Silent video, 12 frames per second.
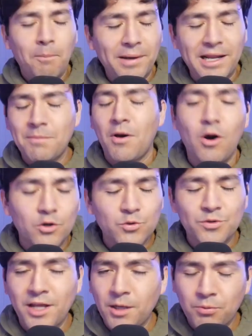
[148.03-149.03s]
I'm
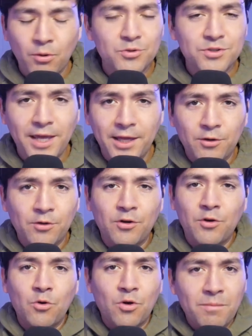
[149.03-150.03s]
also not a pro skater,
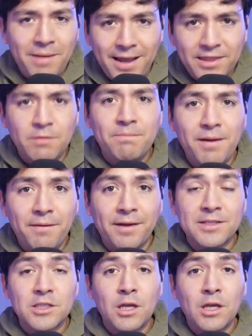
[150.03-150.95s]
nor am I in the Berrics.